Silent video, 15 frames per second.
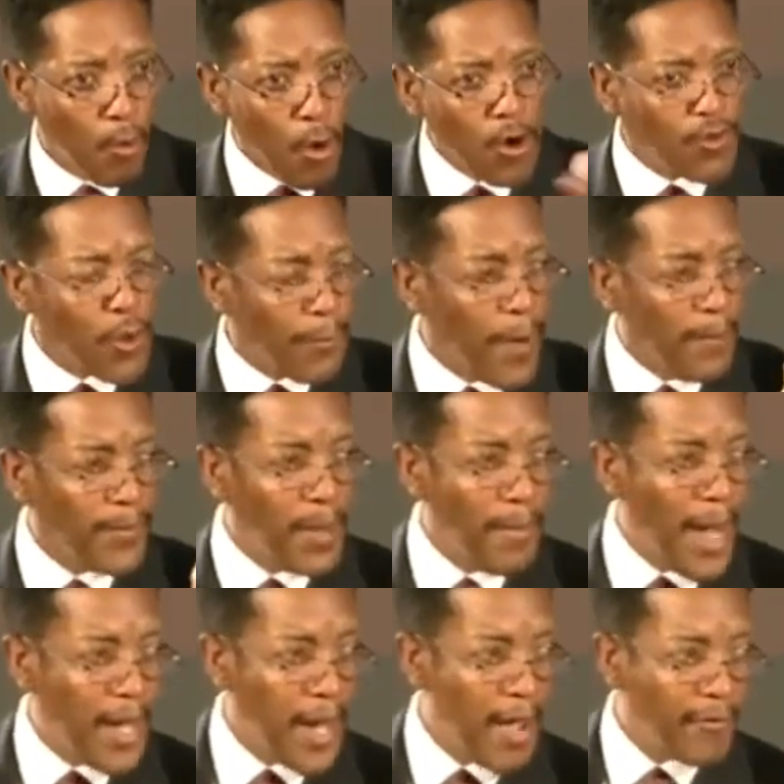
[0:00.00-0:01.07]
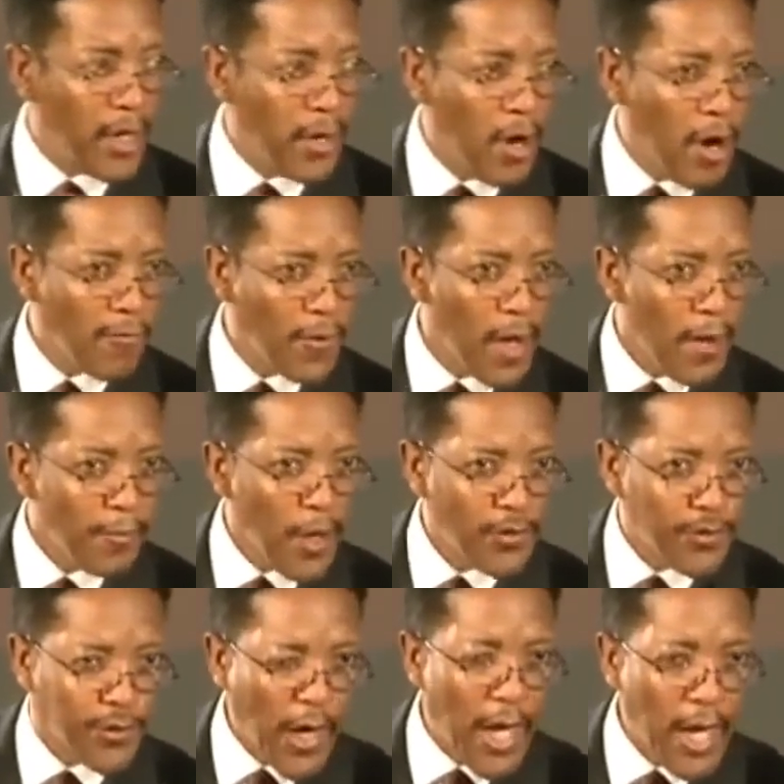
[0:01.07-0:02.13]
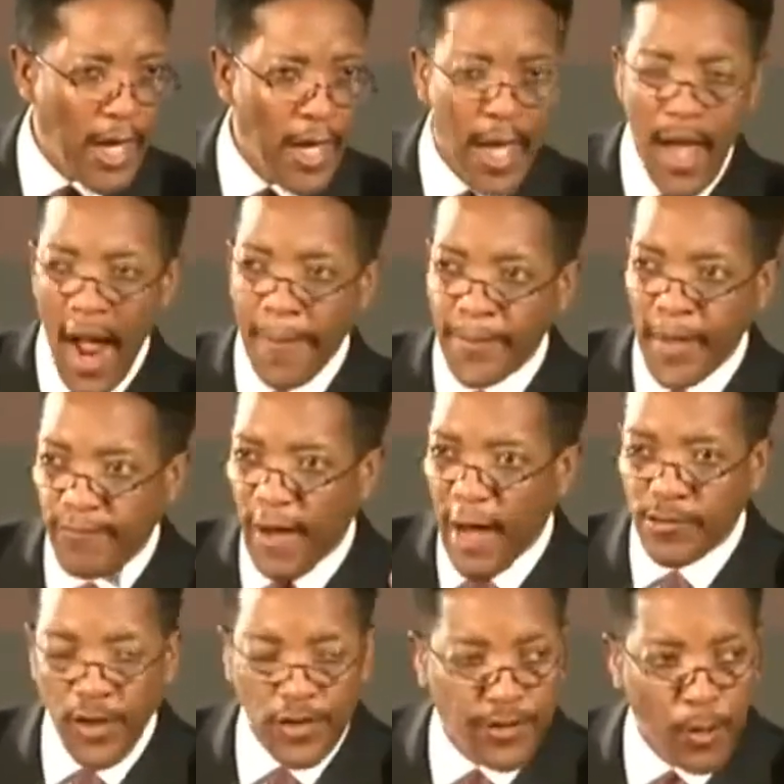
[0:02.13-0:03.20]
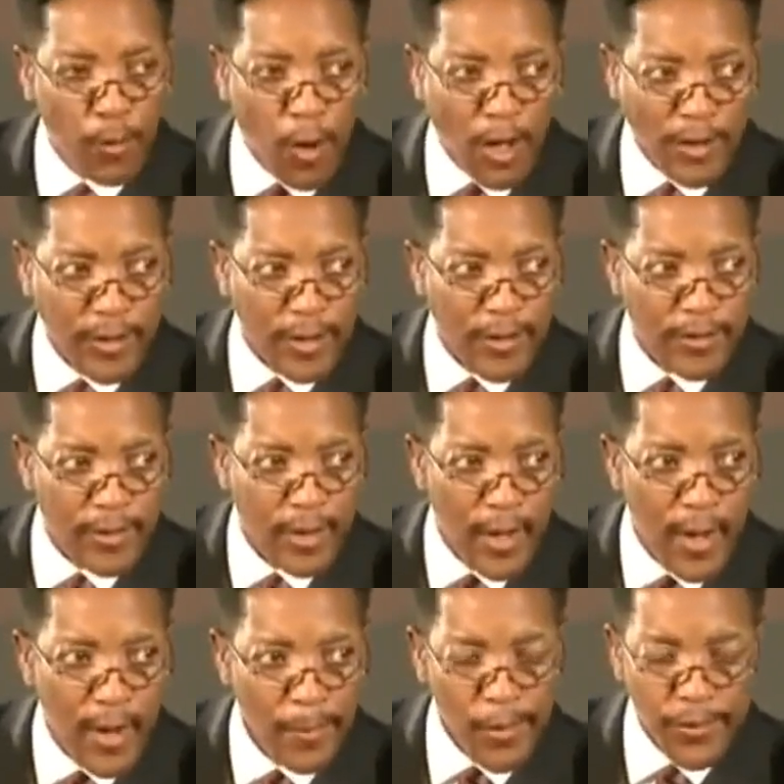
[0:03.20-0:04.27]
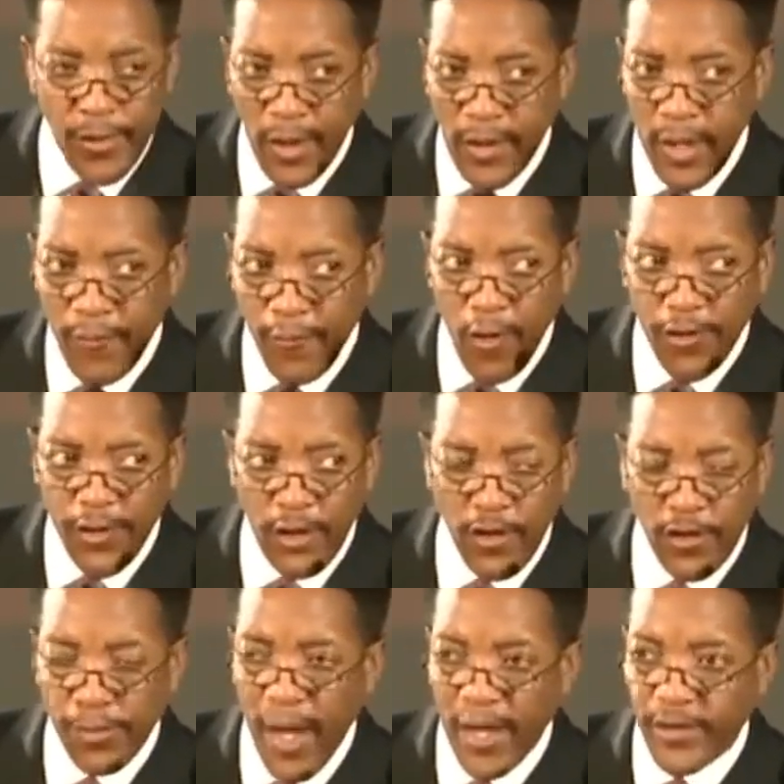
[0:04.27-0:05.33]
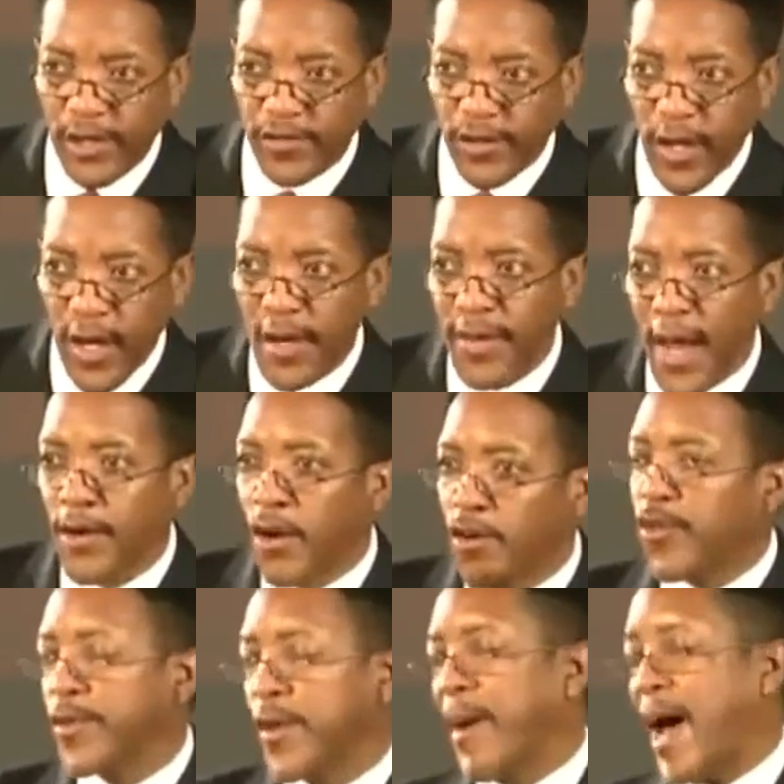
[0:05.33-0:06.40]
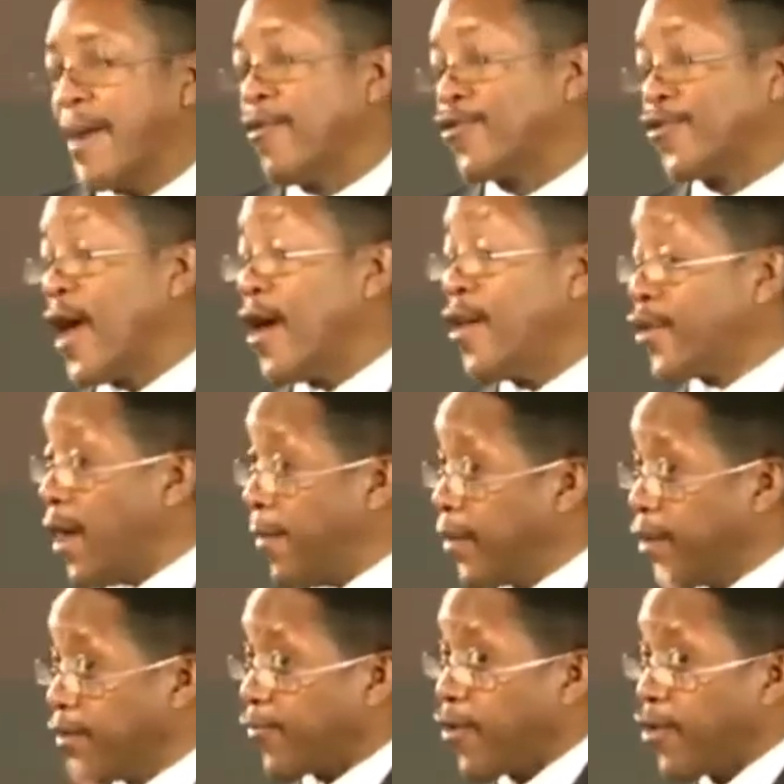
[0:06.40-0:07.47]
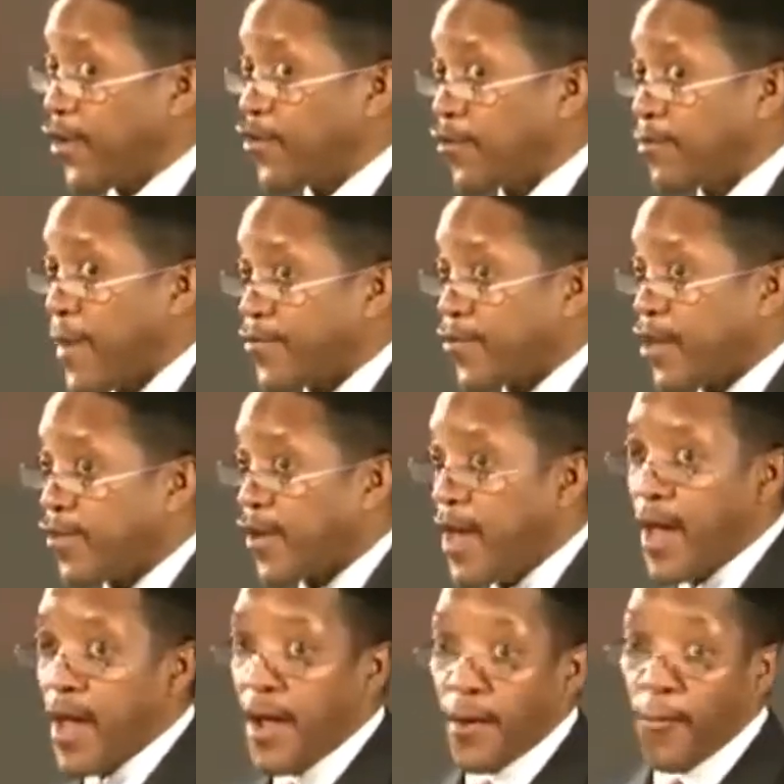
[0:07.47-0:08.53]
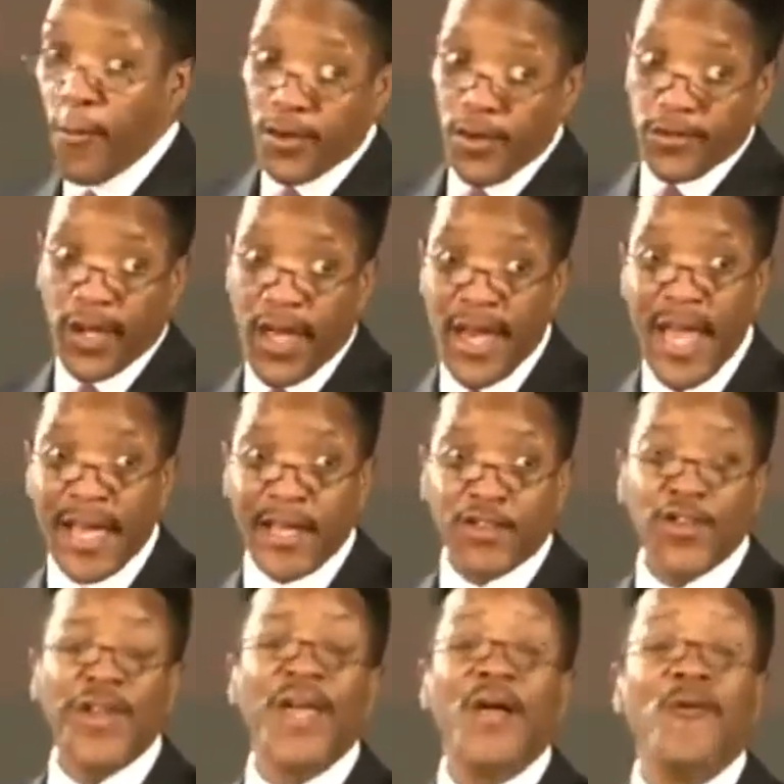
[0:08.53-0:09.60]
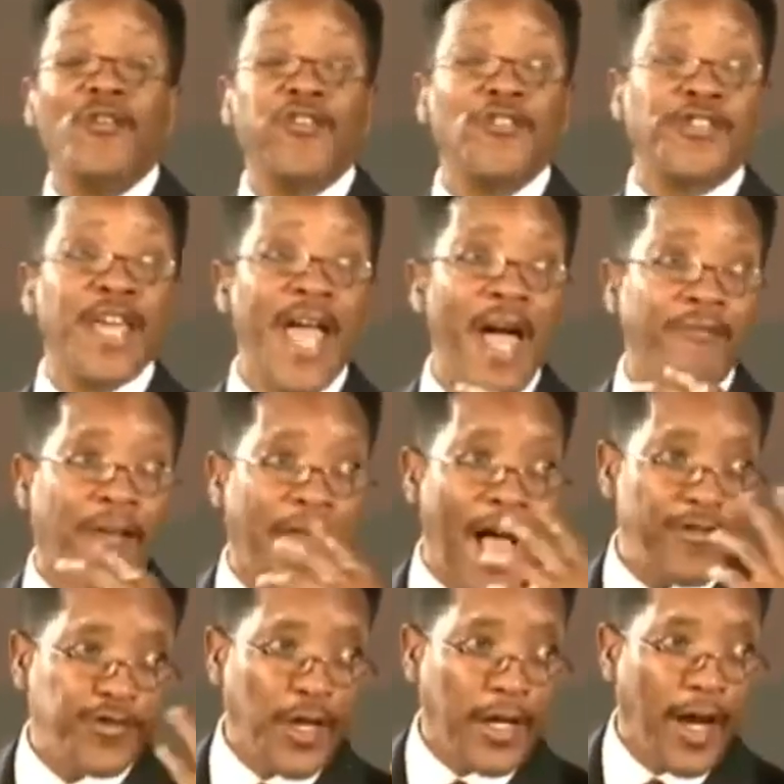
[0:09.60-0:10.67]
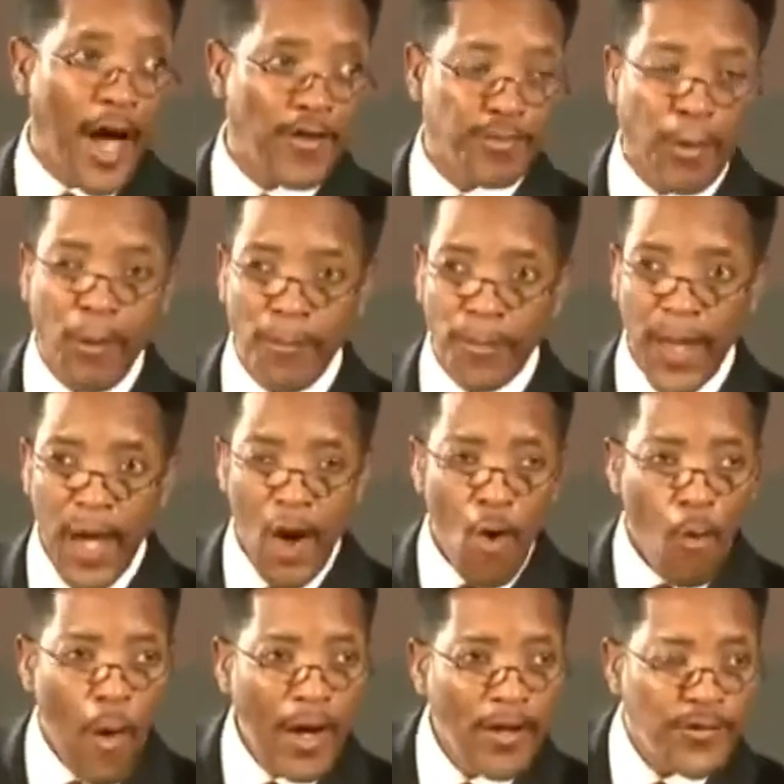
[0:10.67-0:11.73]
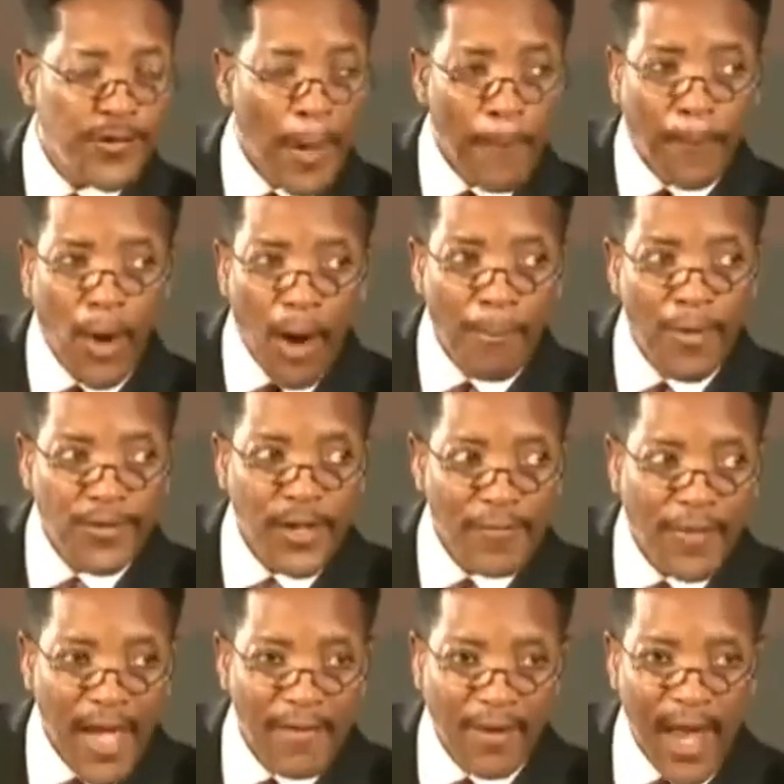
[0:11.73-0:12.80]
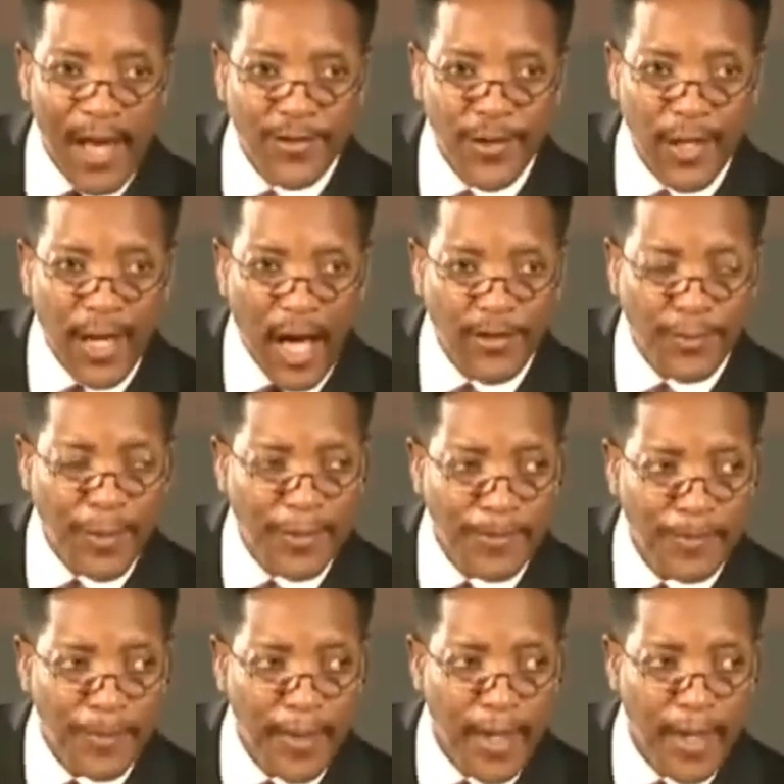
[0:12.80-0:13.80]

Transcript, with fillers: Worship him that made heaven and earth, the sea, and the fountains of waters. This is under the first angel's message. Now, notice what the Bible says under this first angel's message, which is connected to the, which is the everlasting gospel. What is the purpose of the everlasting gospel?